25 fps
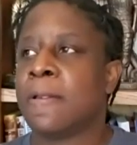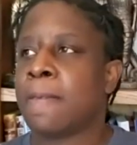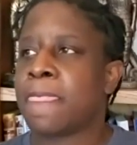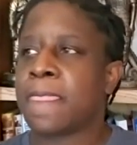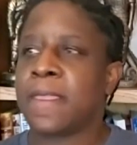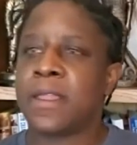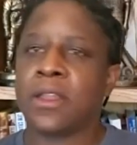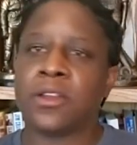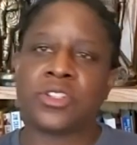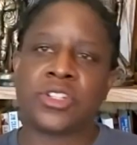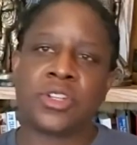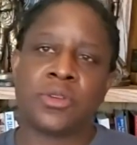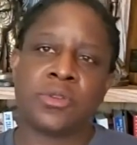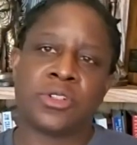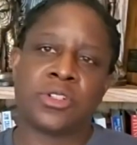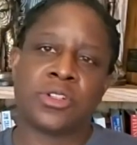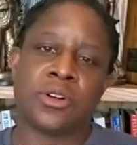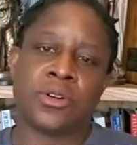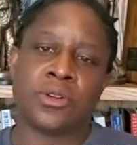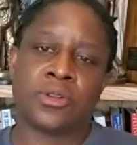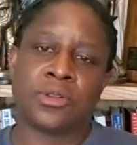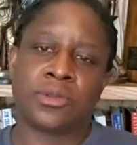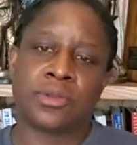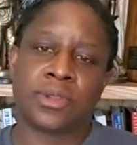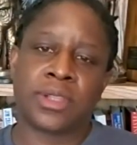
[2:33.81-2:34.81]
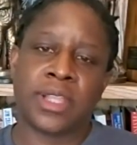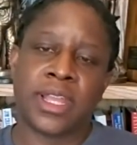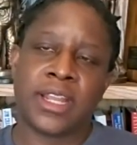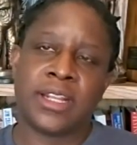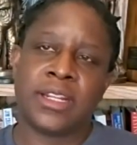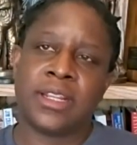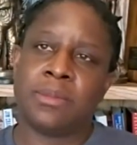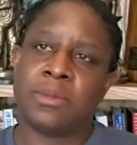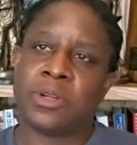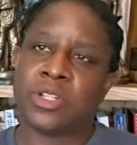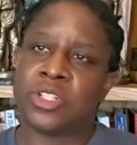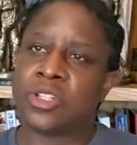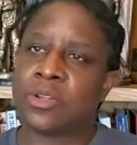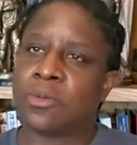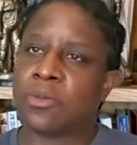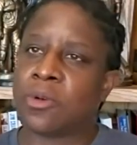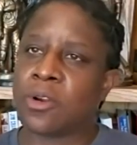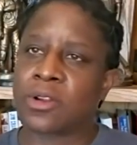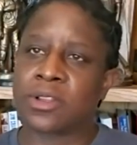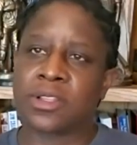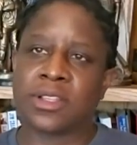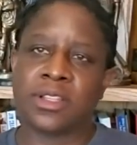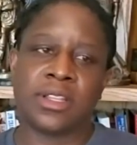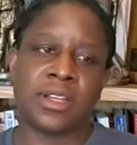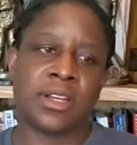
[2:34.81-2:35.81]
You know, she was an older lady, but she
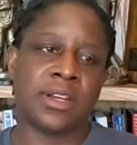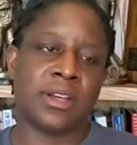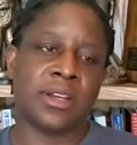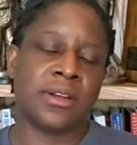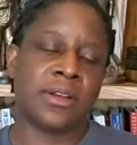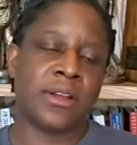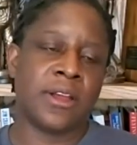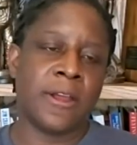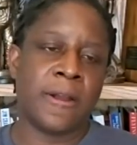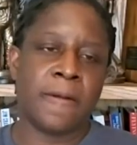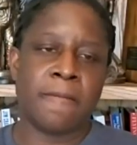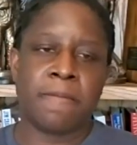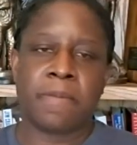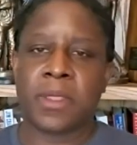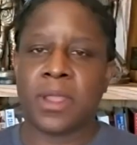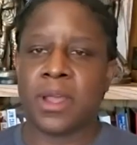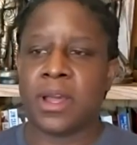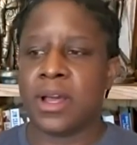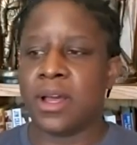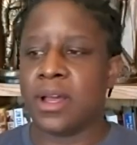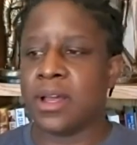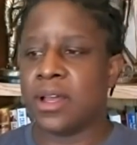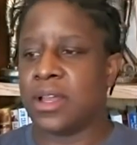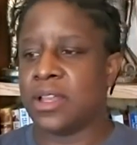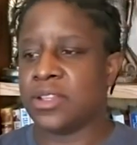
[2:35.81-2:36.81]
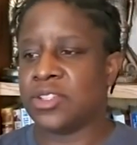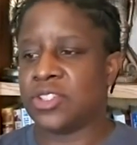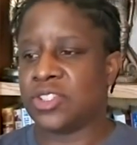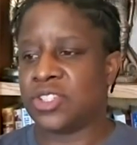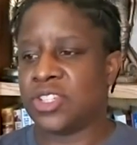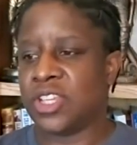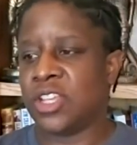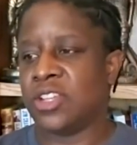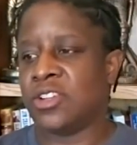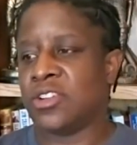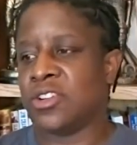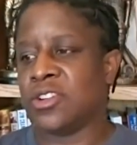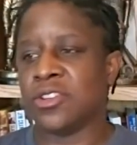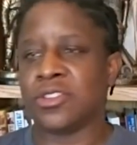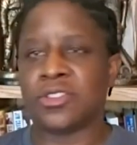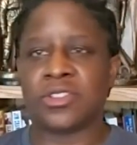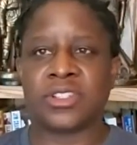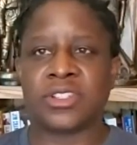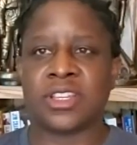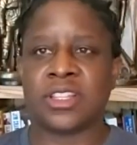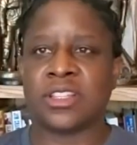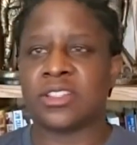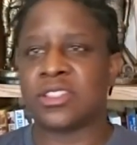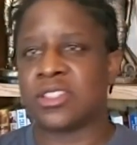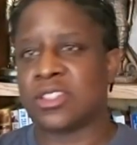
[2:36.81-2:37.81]
worked at a uh, a senior
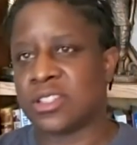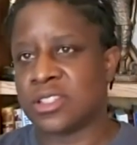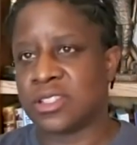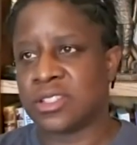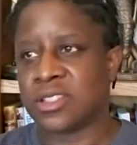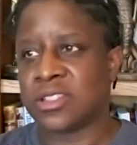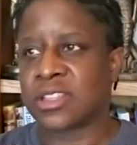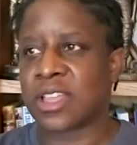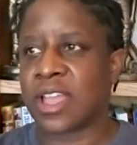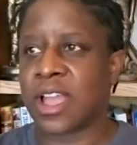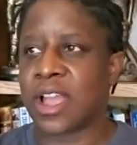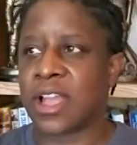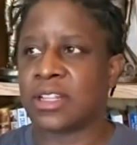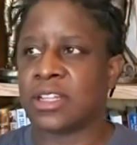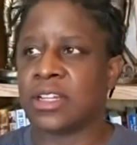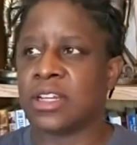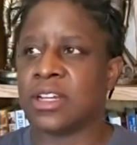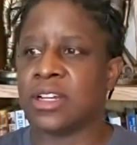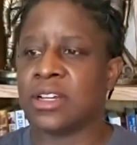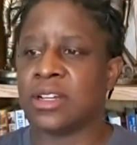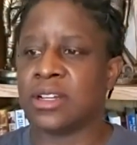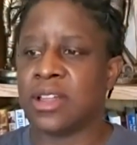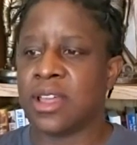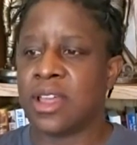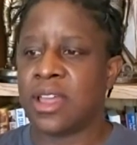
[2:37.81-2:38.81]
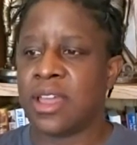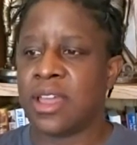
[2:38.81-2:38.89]
citizens kind of